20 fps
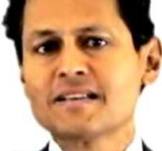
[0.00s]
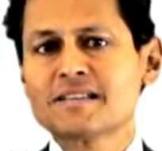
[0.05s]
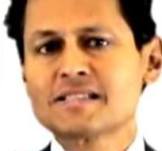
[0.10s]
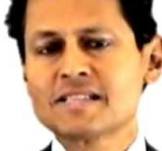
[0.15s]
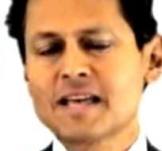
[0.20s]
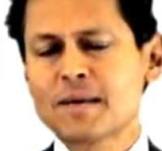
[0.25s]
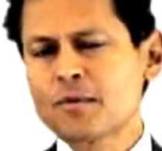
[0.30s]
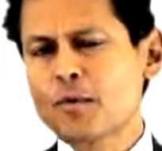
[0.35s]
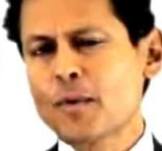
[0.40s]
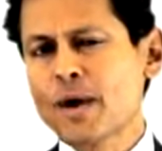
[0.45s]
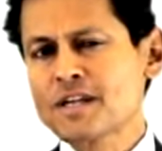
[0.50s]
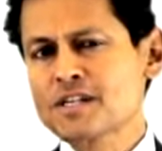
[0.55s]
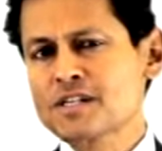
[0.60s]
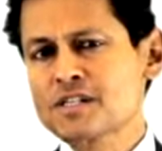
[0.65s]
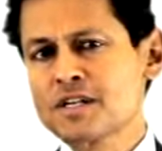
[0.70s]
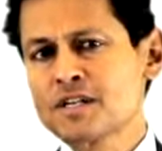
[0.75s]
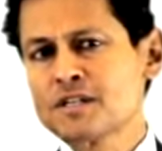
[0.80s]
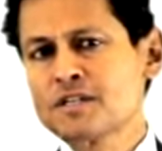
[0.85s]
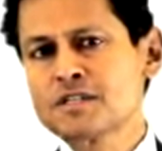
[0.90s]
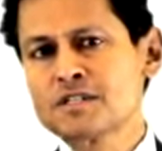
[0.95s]
Some
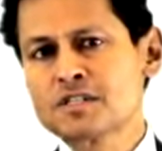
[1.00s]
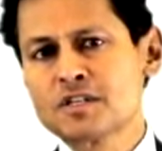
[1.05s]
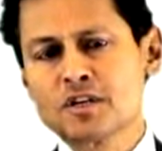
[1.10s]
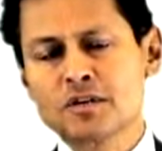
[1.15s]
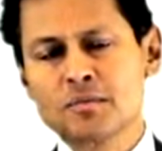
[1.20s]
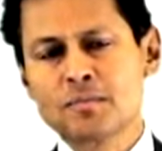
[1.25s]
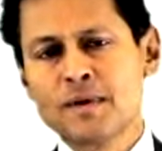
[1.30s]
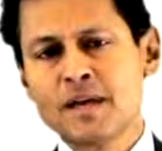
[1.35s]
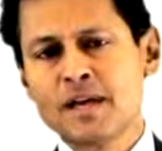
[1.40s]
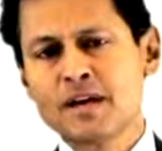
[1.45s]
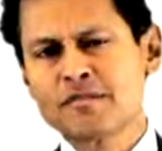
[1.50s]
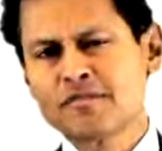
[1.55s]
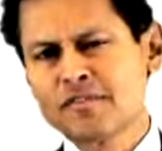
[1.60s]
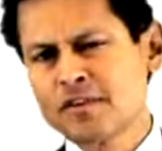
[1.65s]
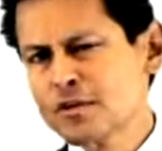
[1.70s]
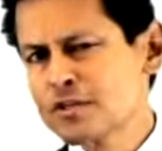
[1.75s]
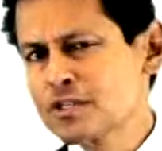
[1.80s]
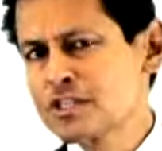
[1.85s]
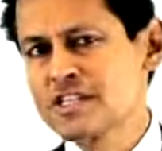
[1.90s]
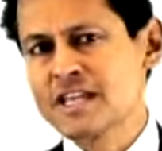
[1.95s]
questions took me a
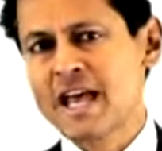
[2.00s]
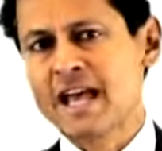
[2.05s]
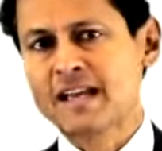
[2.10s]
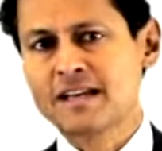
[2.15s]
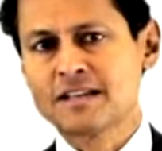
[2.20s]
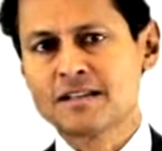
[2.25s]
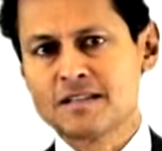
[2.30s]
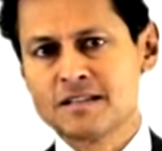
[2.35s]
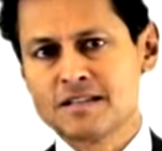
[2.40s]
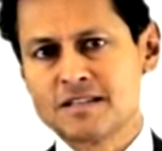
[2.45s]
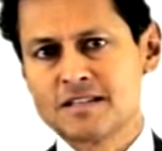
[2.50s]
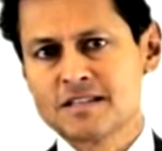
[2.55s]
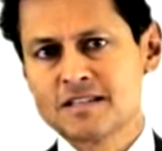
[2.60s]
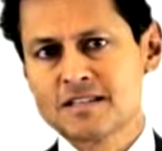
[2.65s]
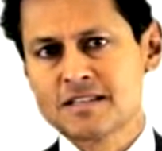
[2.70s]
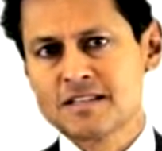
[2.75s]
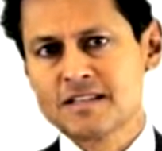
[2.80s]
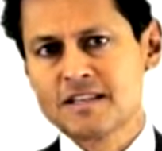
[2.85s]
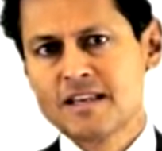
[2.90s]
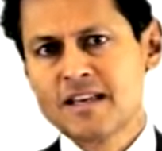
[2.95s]
few
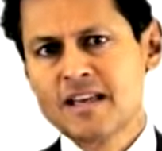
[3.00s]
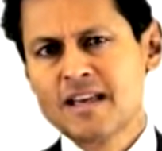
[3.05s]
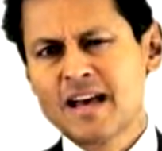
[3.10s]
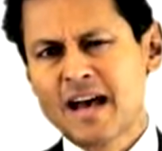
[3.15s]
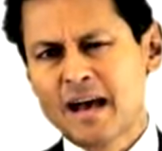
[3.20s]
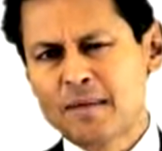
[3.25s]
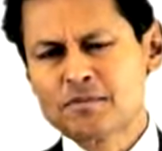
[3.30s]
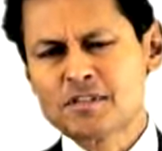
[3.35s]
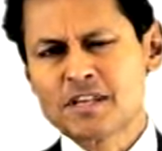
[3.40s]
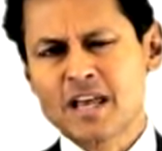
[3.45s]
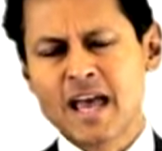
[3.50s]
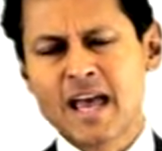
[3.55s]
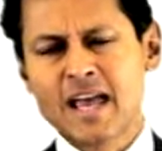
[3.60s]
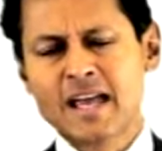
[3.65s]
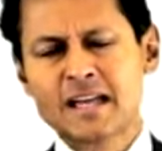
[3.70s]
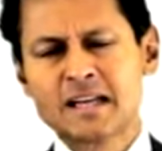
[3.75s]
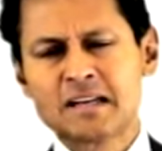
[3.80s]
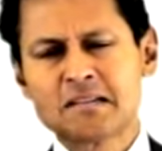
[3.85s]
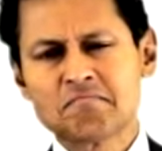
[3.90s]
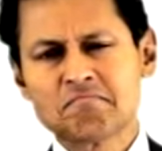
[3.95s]
seconds. I'm
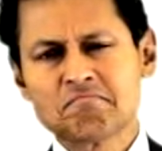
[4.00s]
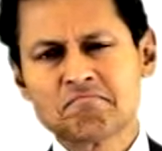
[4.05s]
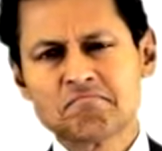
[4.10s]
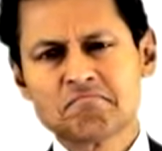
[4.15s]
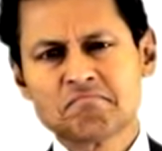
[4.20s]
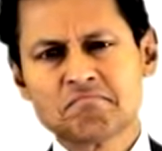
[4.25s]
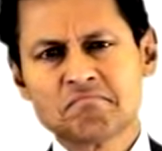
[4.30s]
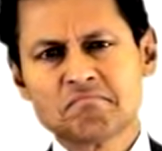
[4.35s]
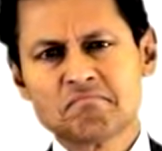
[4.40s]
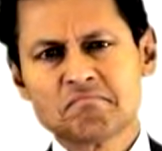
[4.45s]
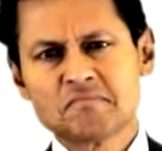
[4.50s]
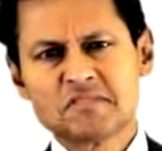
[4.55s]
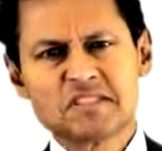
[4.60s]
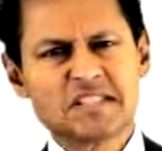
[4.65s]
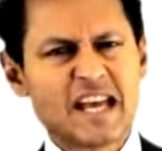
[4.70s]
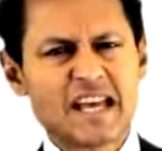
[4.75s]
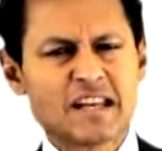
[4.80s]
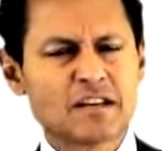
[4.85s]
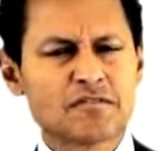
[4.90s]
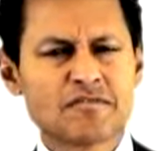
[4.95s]
saying
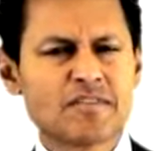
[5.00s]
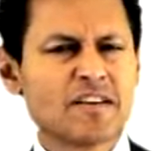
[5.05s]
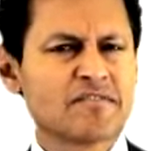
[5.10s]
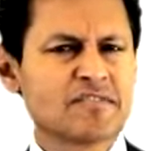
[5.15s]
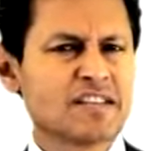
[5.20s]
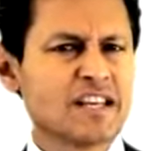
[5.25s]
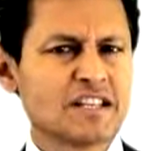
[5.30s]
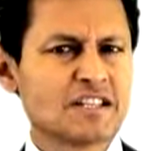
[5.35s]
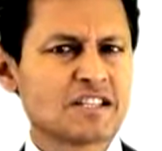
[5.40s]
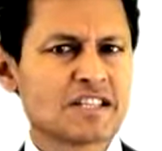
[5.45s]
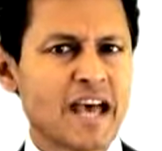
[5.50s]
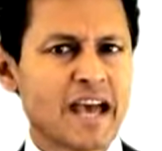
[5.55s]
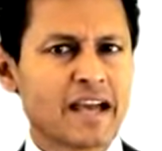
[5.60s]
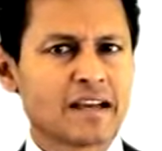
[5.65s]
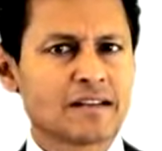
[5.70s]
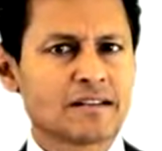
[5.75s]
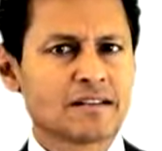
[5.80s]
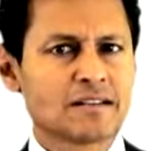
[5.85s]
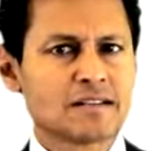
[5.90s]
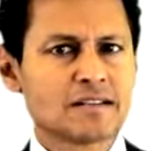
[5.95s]
10 or 15
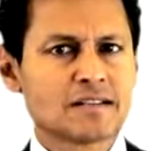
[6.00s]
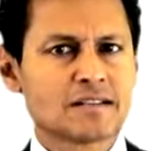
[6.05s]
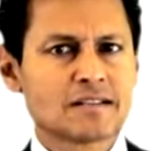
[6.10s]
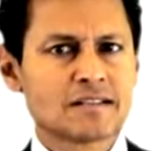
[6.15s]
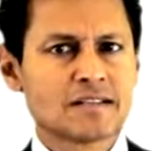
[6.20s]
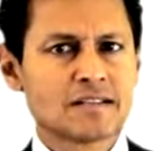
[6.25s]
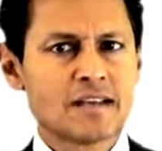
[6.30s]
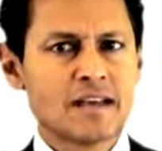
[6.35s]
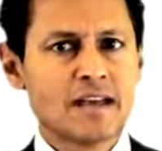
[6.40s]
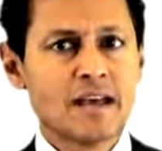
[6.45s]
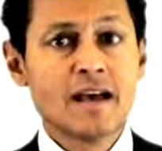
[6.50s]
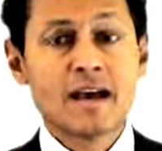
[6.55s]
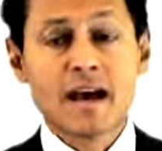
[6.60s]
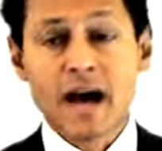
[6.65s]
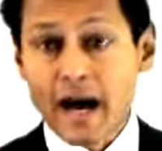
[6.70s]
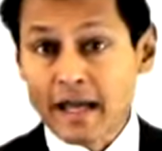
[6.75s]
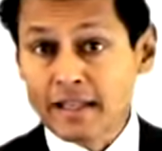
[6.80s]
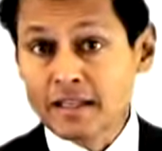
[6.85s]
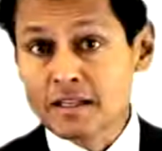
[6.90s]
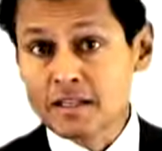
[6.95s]
seconds.
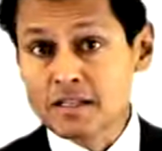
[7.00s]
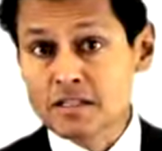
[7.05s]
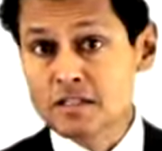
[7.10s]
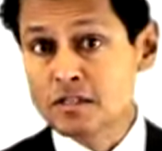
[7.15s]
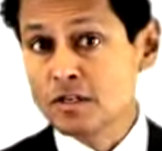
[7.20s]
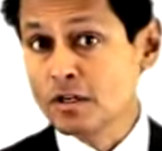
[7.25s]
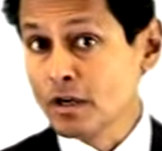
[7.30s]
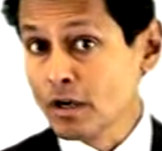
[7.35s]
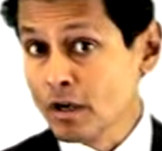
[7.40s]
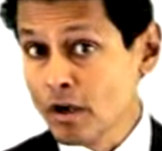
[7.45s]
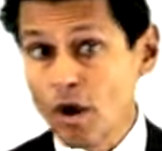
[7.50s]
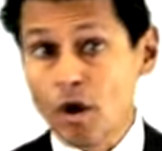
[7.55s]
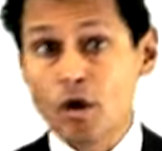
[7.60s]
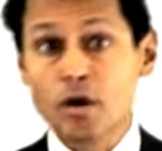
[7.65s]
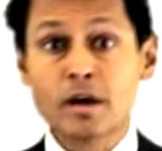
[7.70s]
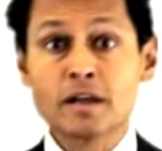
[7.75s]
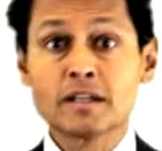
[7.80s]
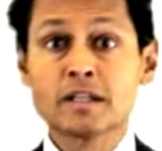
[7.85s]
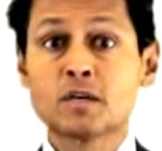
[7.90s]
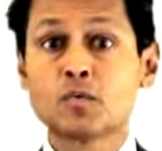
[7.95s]
Others took
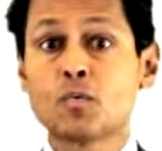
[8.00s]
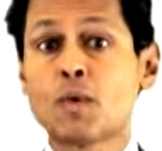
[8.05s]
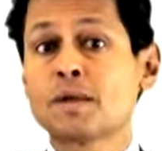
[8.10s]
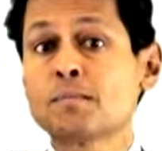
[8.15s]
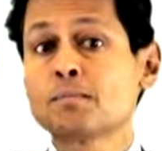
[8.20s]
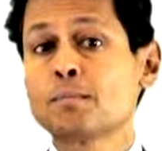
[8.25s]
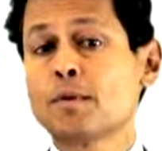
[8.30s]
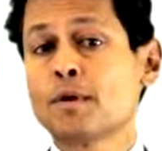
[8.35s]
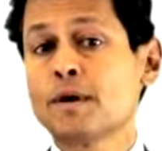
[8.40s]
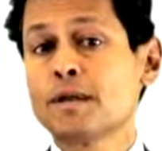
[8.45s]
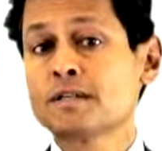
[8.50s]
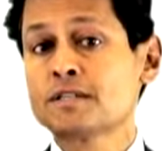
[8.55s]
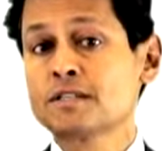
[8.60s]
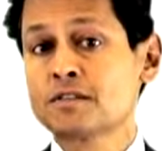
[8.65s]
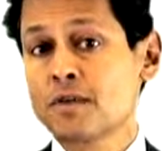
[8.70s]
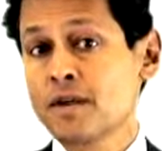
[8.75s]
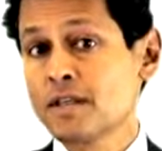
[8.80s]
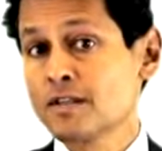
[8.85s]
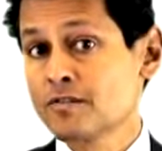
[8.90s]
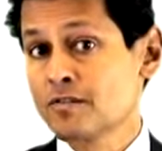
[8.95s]
longer than
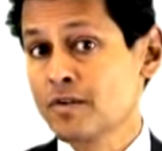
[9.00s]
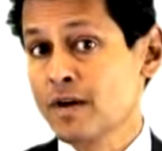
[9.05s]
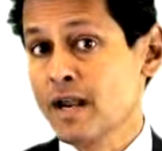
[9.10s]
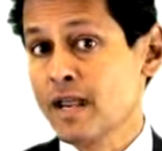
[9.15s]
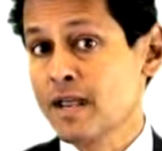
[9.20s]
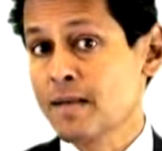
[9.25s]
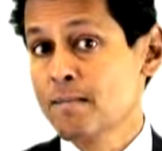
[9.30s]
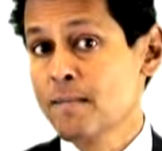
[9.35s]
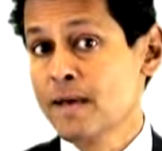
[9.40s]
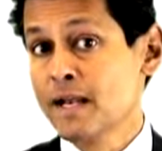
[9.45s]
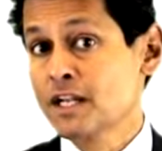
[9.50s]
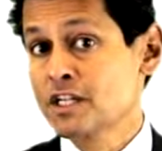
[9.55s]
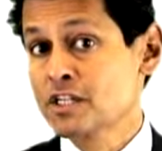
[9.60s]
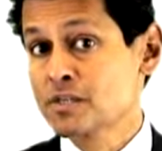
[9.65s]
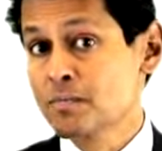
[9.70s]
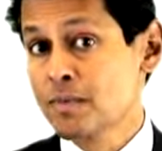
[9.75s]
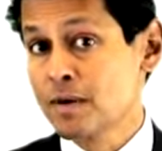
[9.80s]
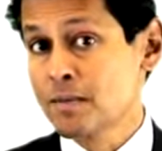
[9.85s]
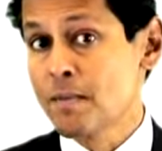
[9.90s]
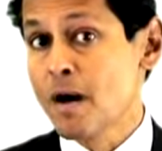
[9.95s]
1.33 minutes
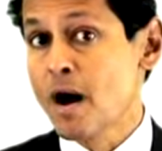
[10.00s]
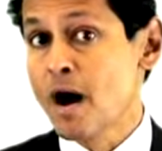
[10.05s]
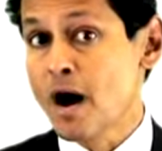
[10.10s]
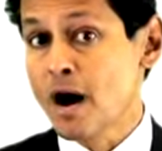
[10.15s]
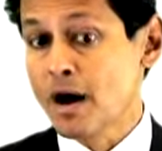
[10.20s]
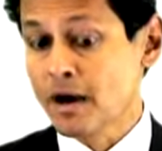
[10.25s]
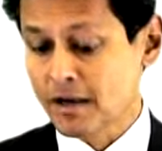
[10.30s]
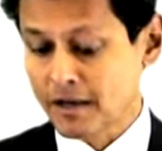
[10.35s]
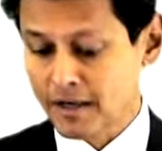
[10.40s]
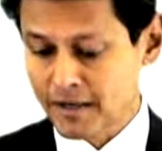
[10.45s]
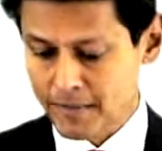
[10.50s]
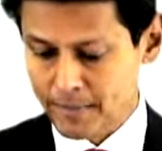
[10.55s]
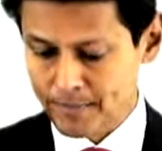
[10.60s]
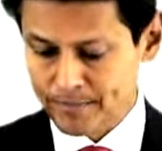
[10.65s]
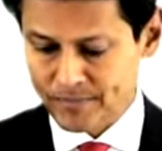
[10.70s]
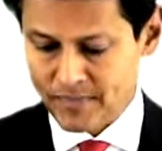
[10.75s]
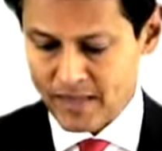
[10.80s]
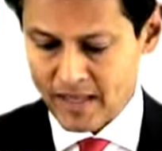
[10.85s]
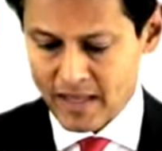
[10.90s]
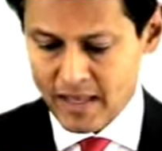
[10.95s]
per mark.
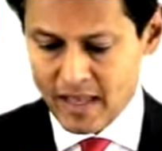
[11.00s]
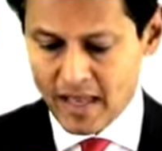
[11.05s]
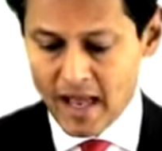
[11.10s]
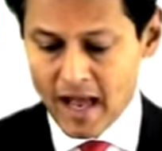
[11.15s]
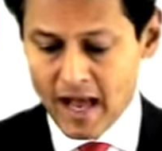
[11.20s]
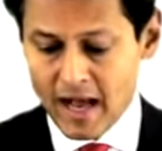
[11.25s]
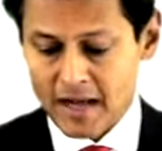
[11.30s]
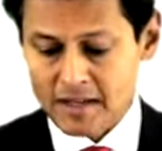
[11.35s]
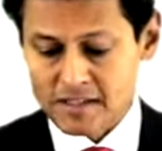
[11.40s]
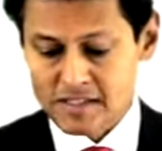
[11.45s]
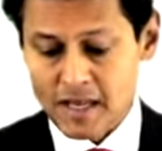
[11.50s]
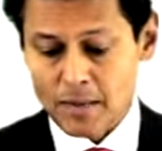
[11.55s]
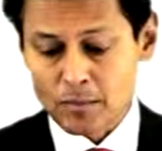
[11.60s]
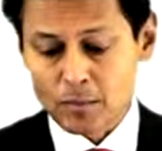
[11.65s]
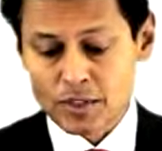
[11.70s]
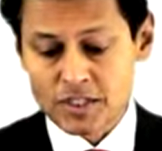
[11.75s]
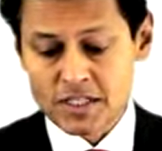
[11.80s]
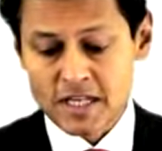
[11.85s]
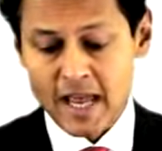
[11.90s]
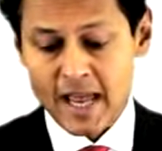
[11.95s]
Some
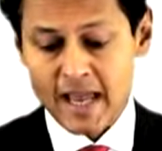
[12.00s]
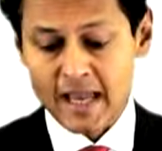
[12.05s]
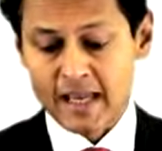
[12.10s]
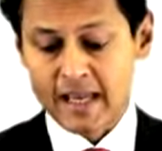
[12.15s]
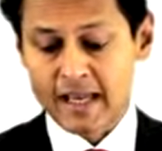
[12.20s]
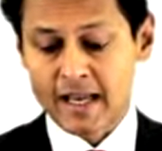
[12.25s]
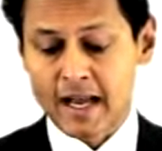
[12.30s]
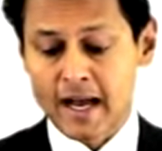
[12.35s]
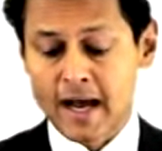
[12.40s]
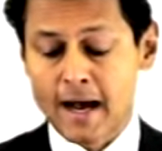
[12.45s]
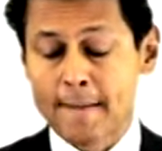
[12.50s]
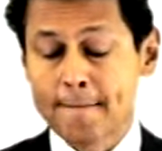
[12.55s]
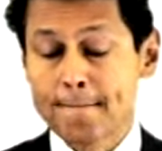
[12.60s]
would take